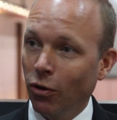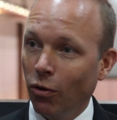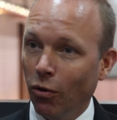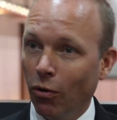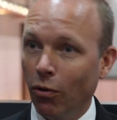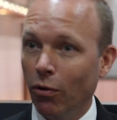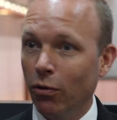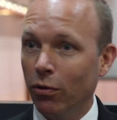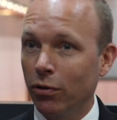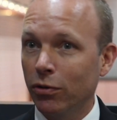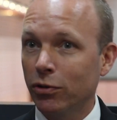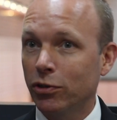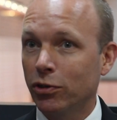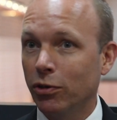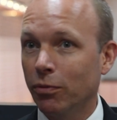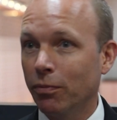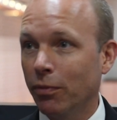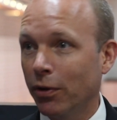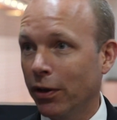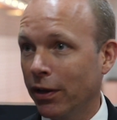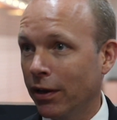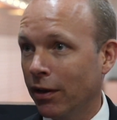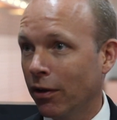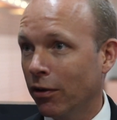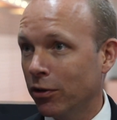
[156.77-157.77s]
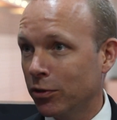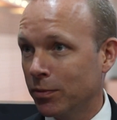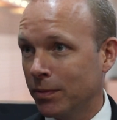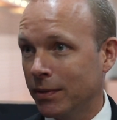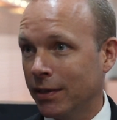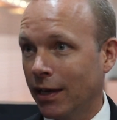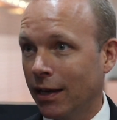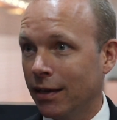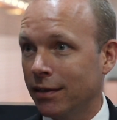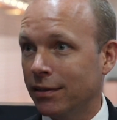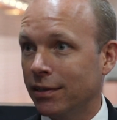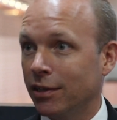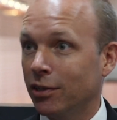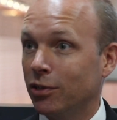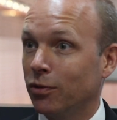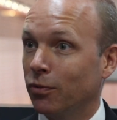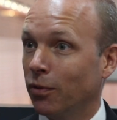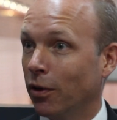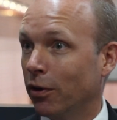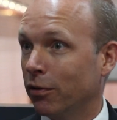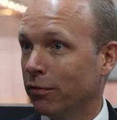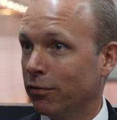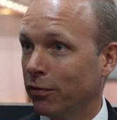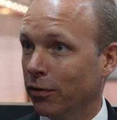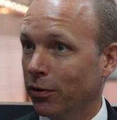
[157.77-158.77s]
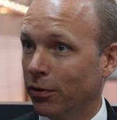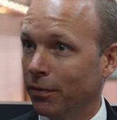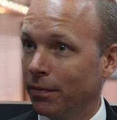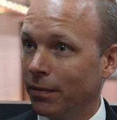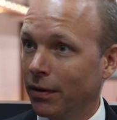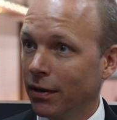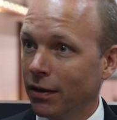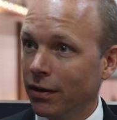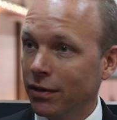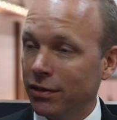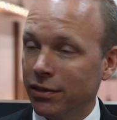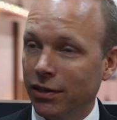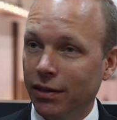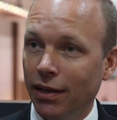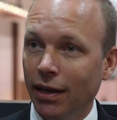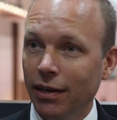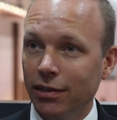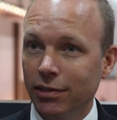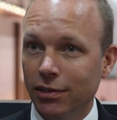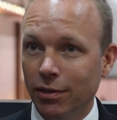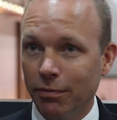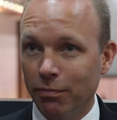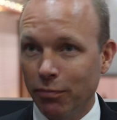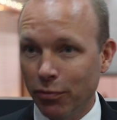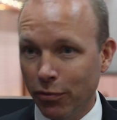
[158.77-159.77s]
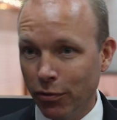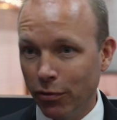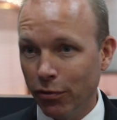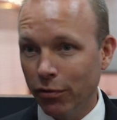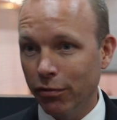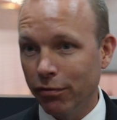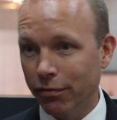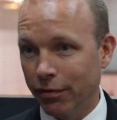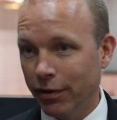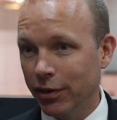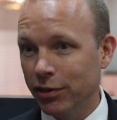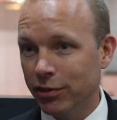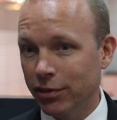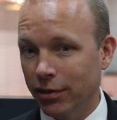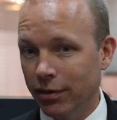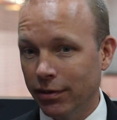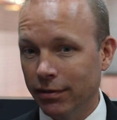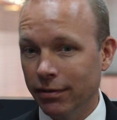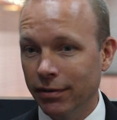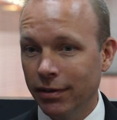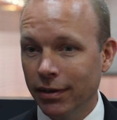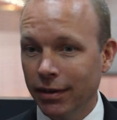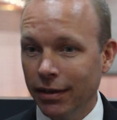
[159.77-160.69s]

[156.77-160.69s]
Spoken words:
or somebody in hospitality to work for. So that's the broad vision.